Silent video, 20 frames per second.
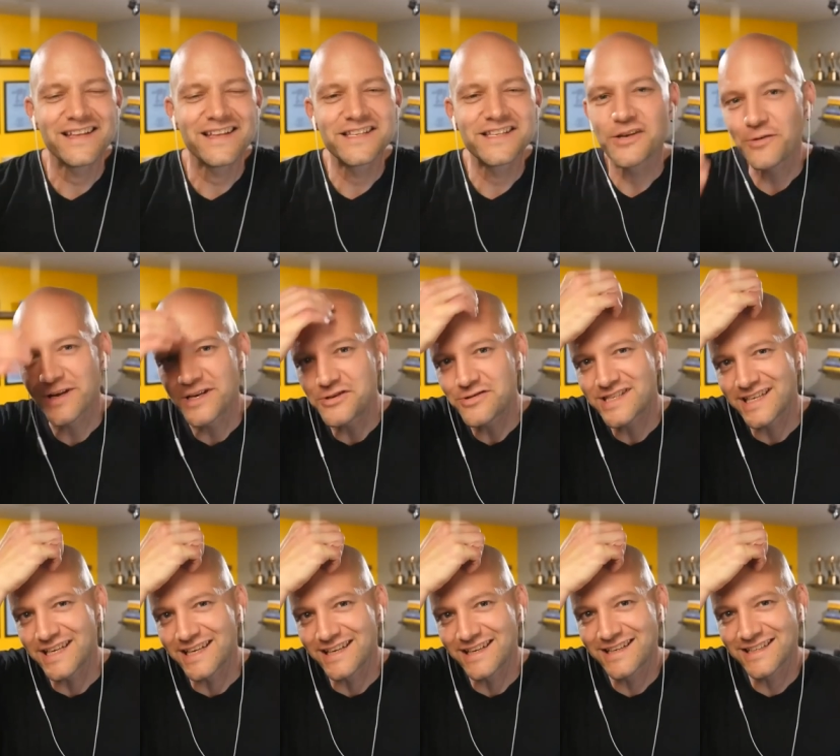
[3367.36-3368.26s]
That's so
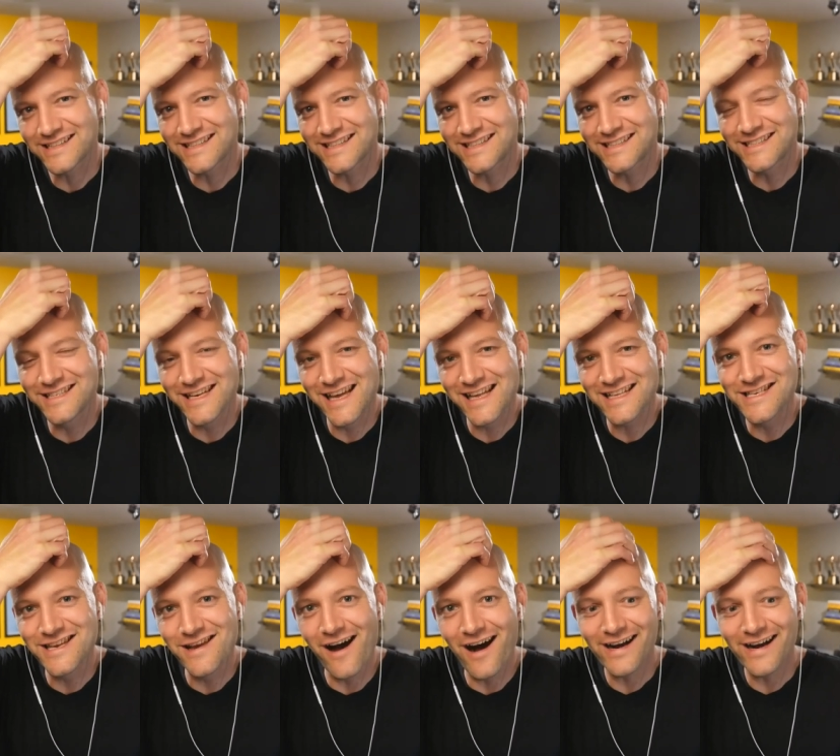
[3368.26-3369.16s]
interesting because it's it's
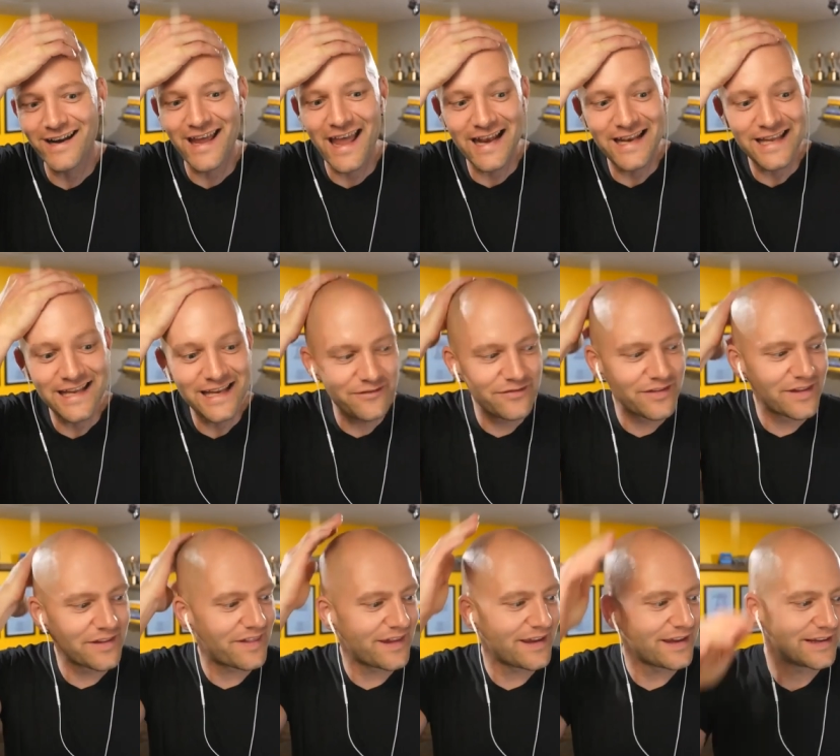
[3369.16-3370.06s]
not any of the
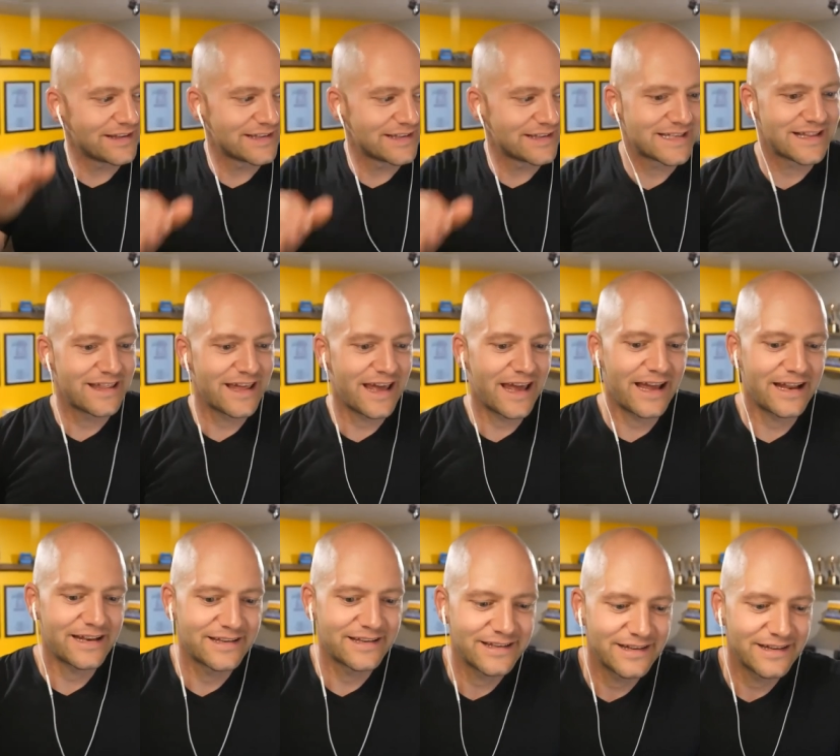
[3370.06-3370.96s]
things
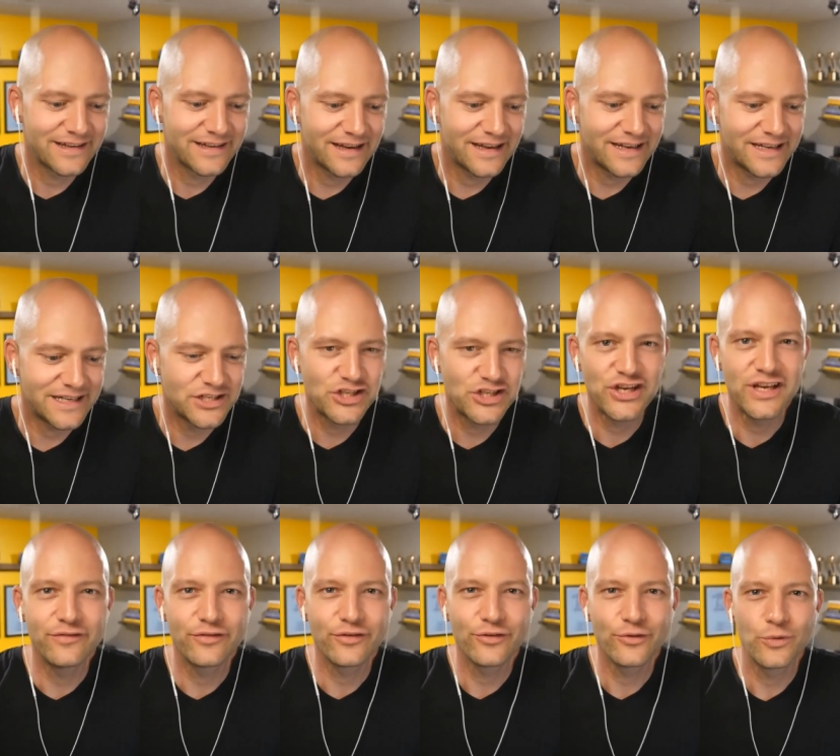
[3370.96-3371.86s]
that an
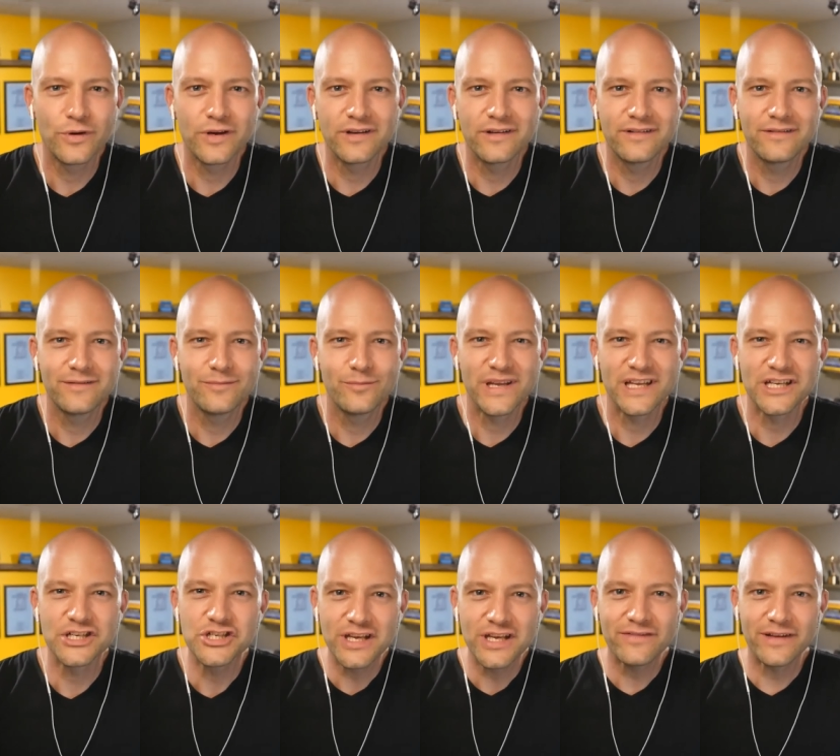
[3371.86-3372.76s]
achiever would be
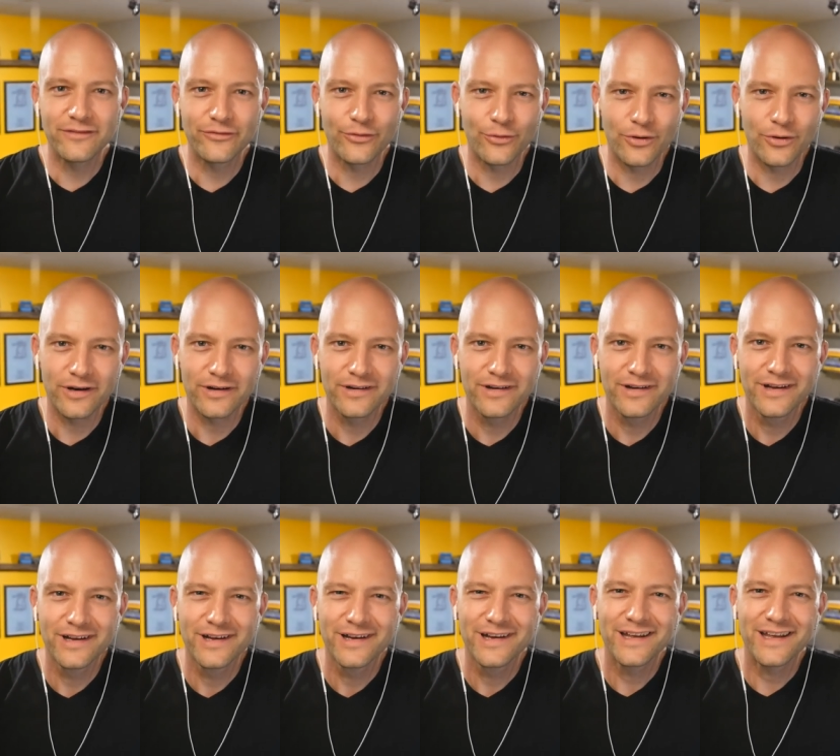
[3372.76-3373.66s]
achieving for.
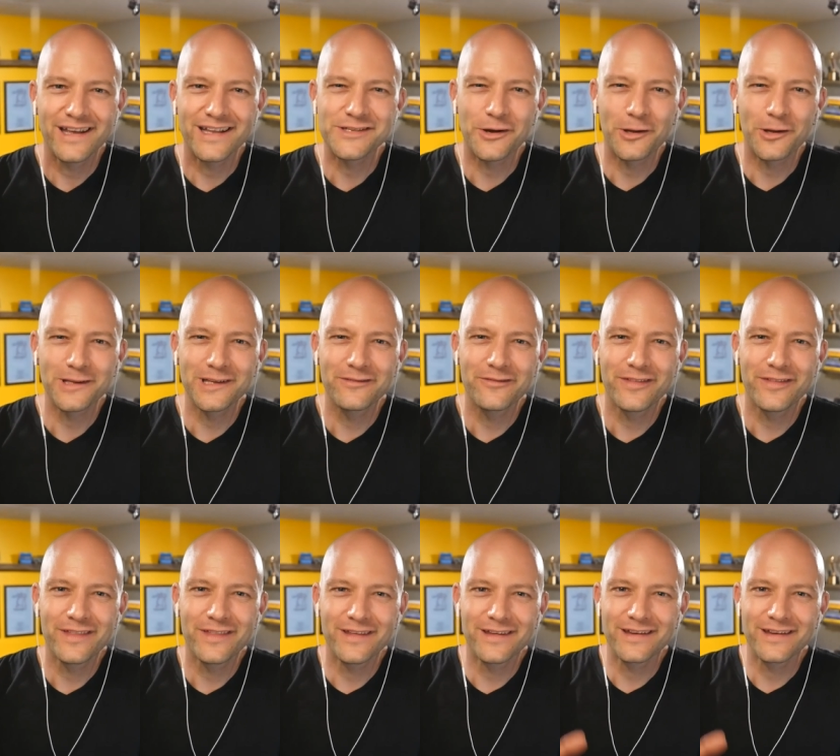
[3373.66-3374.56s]
It's all
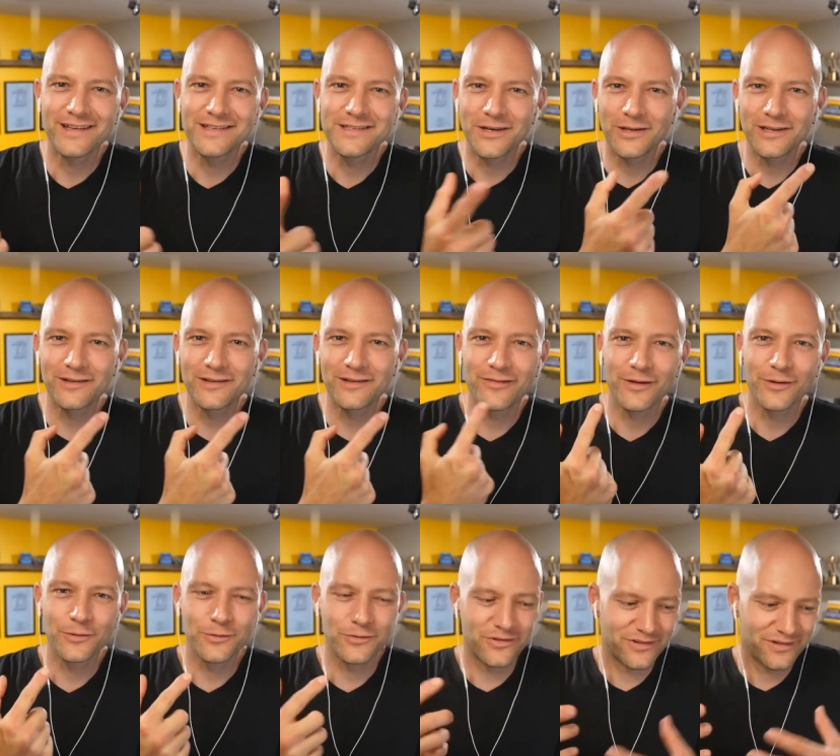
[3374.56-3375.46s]
of the it's all of
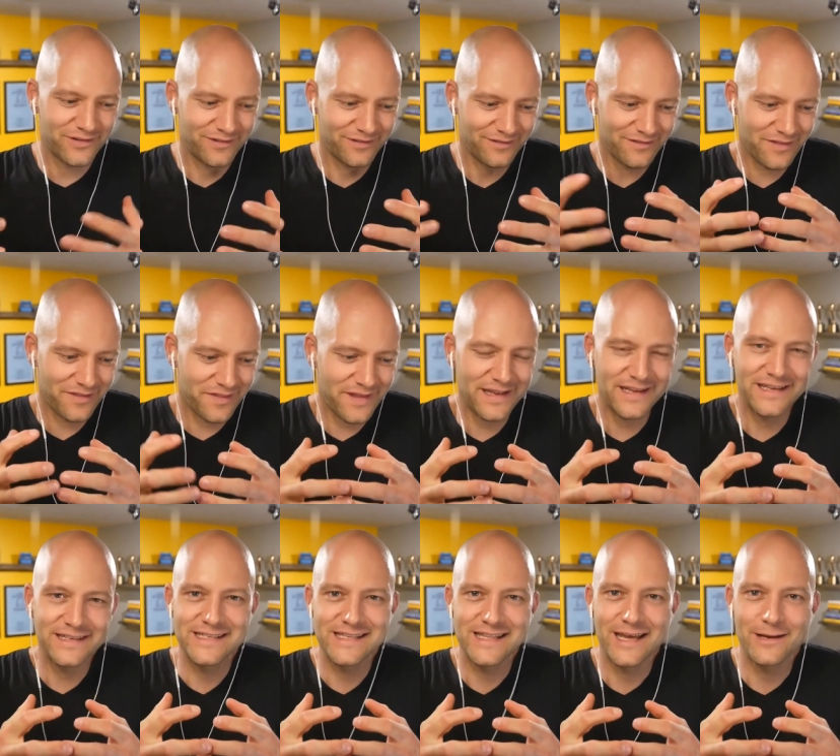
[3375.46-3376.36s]
those
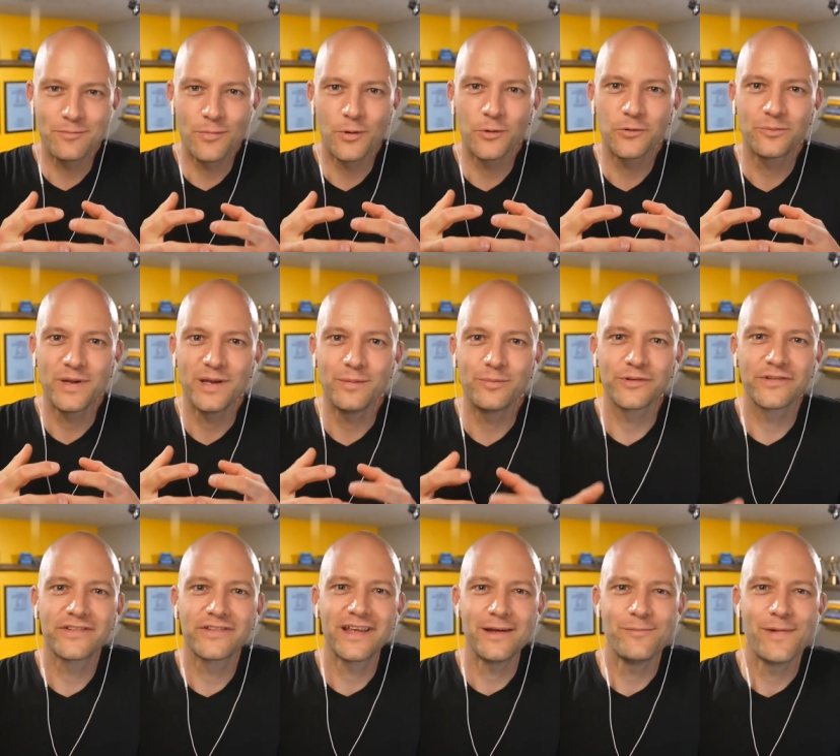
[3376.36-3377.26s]
things that most people
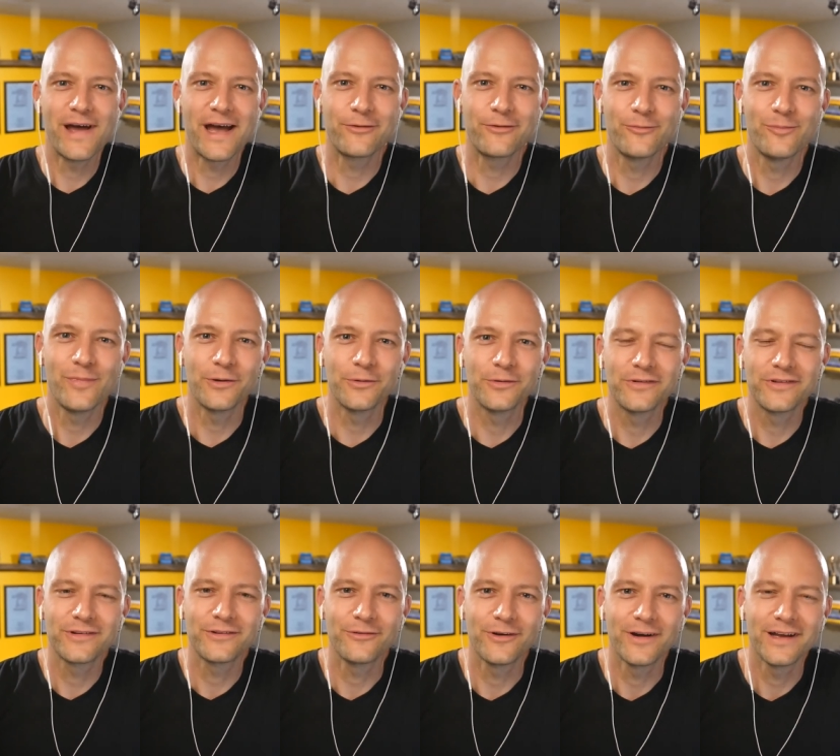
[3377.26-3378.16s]
say matter
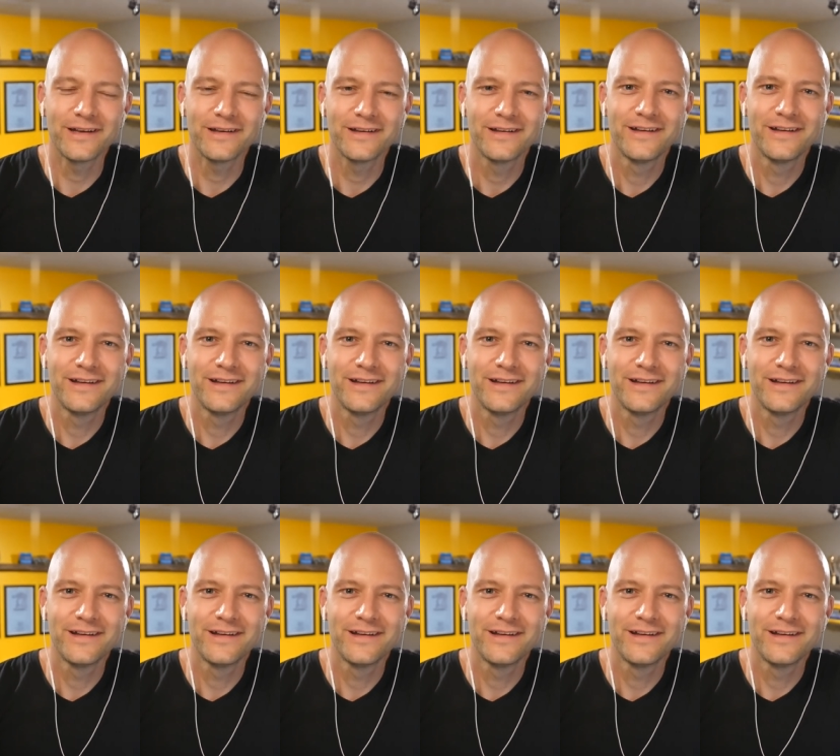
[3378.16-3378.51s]
most, right?